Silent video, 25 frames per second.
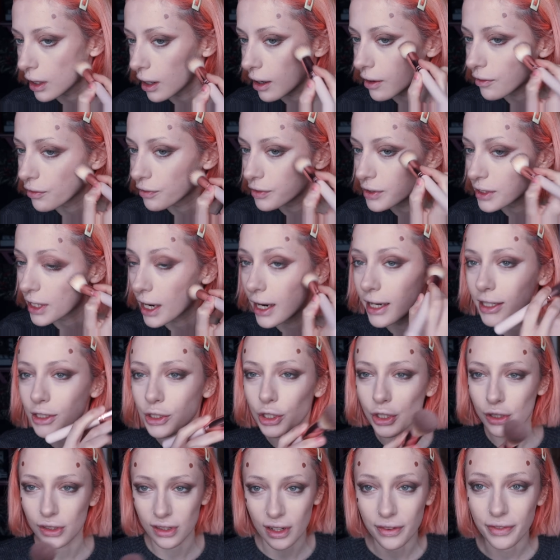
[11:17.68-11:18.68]
I've
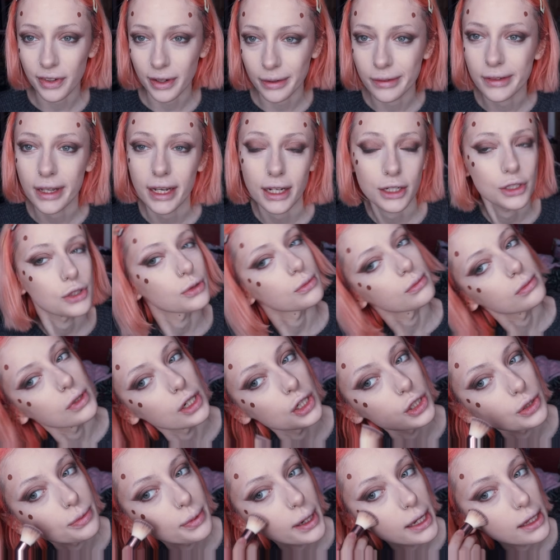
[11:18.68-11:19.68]
started using a foundation
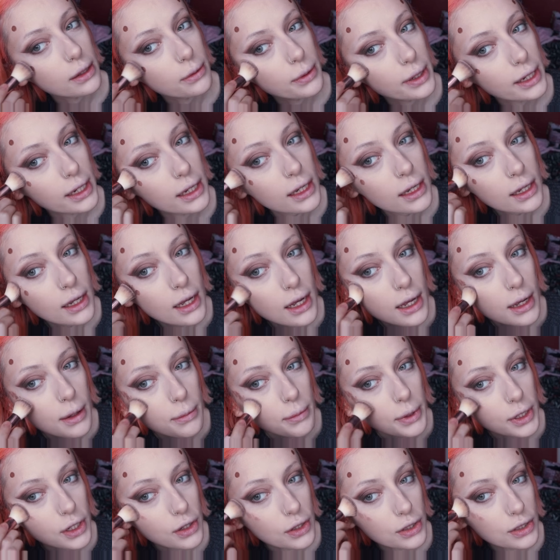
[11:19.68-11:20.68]
brush, by the way,
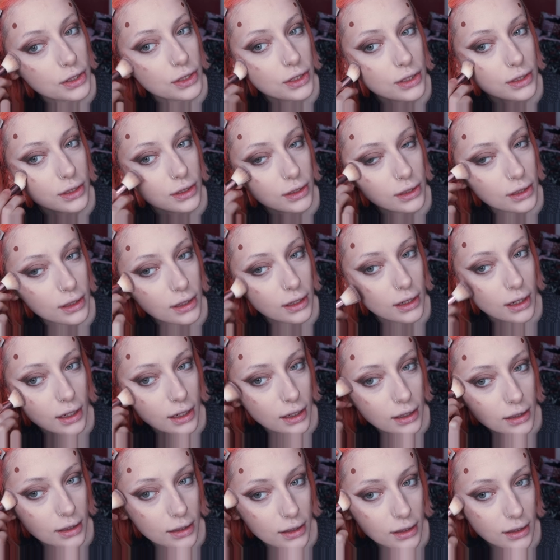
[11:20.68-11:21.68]
because
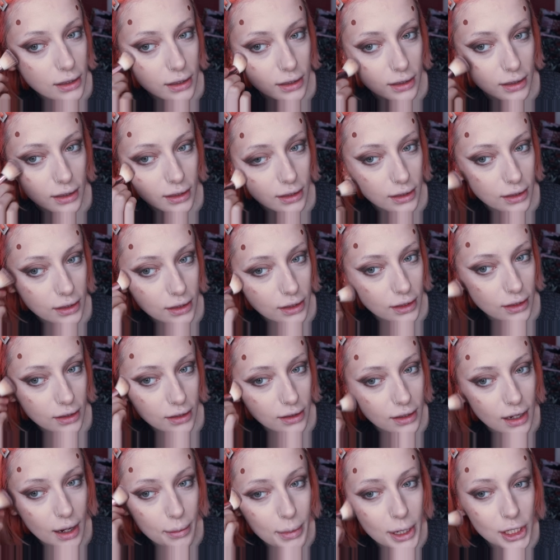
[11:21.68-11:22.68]

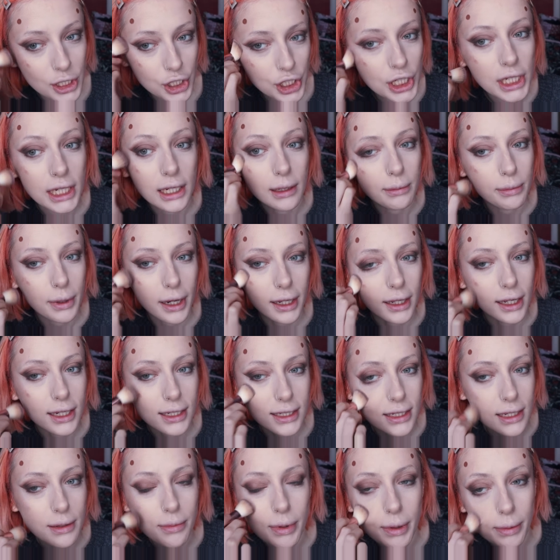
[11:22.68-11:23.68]
I'm a sheep and I
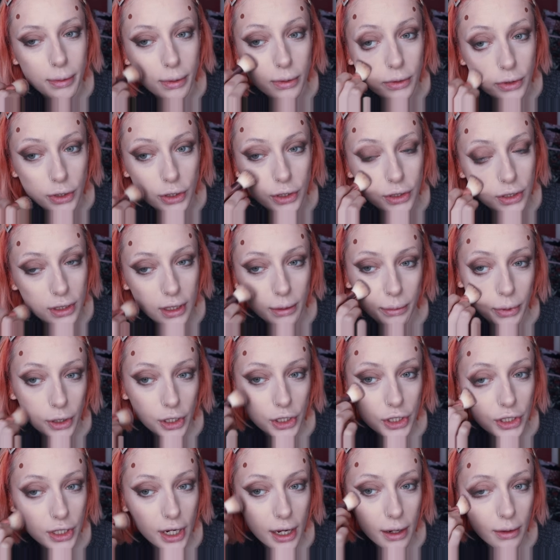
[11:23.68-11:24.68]
see people using a
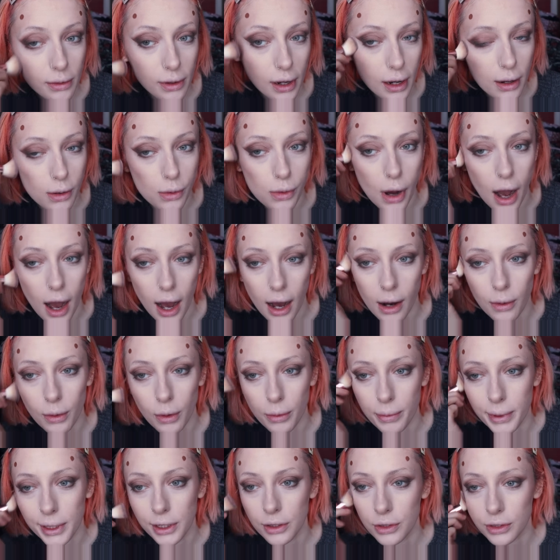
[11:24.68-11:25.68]
brush now. I
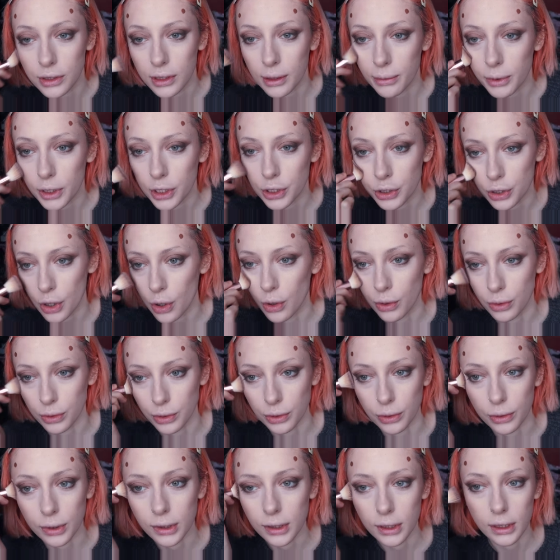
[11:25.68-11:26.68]
will be using a brush
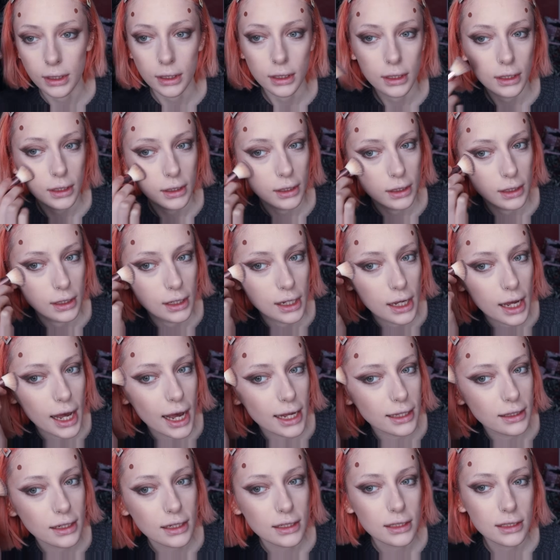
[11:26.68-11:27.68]
also.
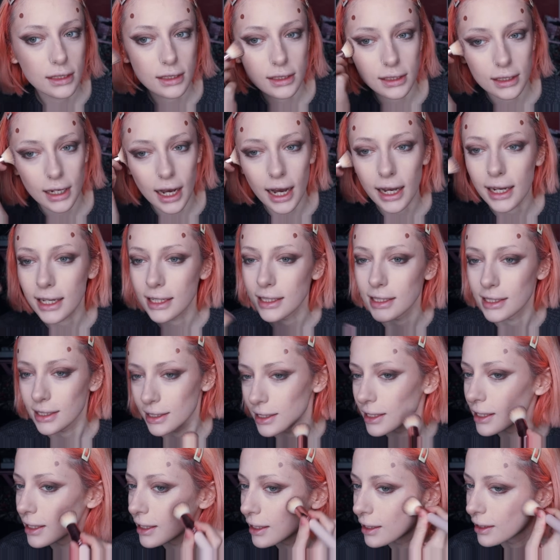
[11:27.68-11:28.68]
It does, I can
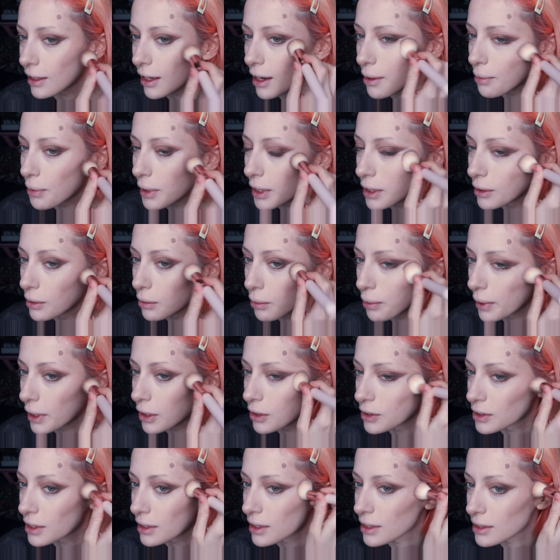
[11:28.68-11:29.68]
see the appeal
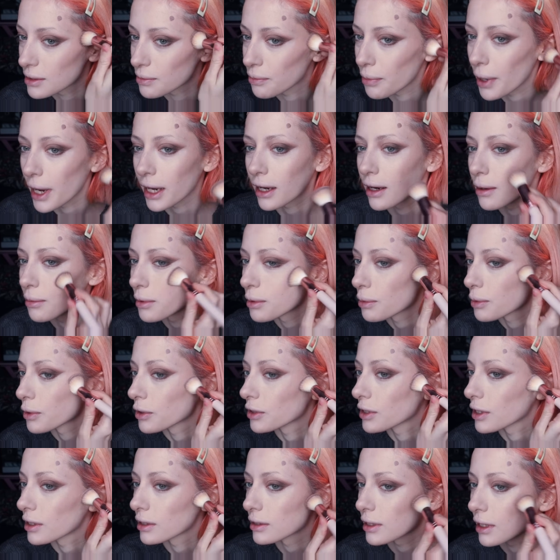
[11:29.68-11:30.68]
because it doesn't pick up the
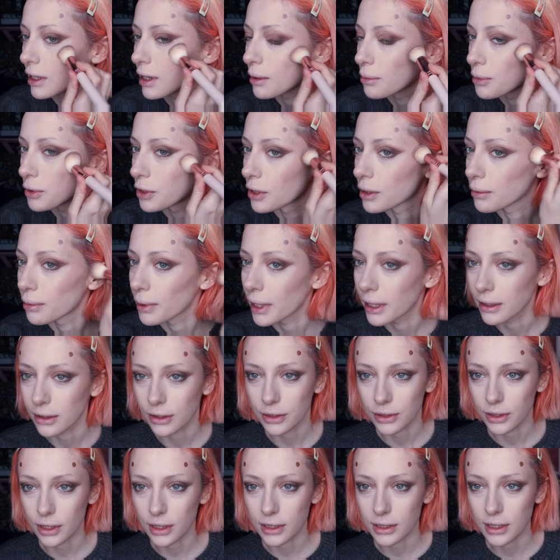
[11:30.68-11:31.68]
product like a beauty
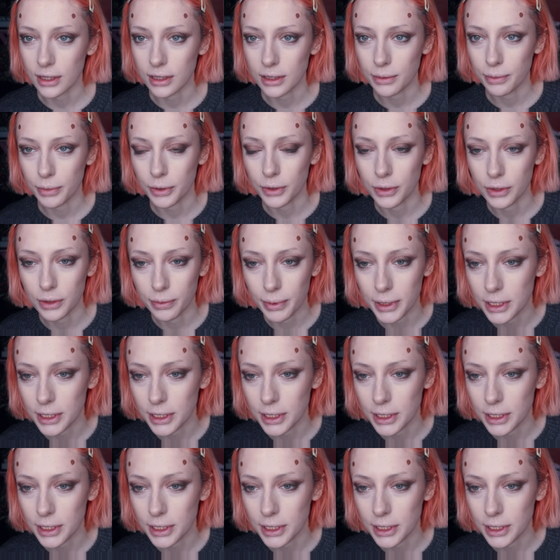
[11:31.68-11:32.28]
blender does, I suppose.